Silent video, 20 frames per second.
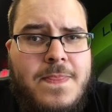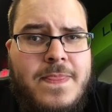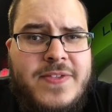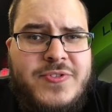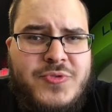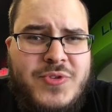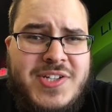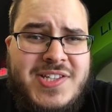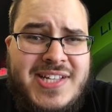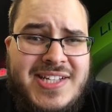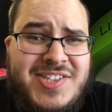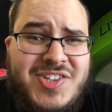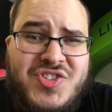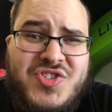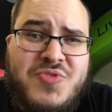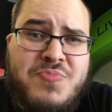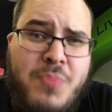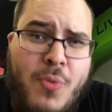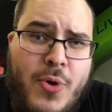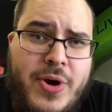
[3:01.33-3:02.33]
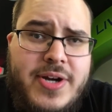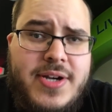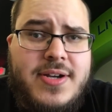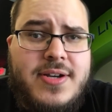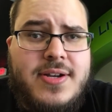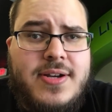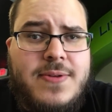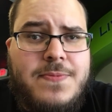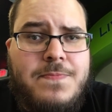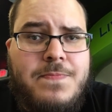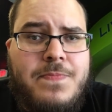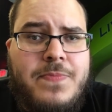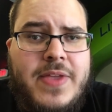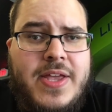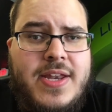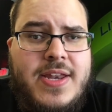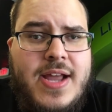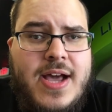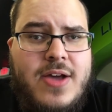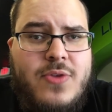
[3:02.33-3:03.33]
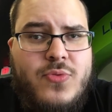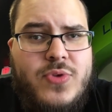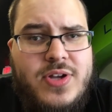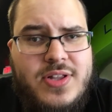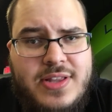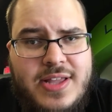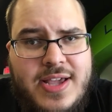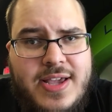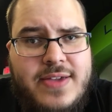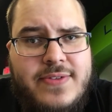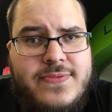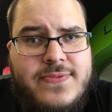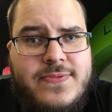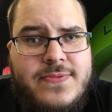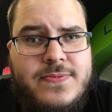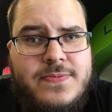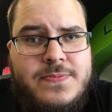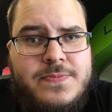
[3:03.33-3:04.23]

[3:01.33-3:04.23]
There's a reason that's a sport and not real life.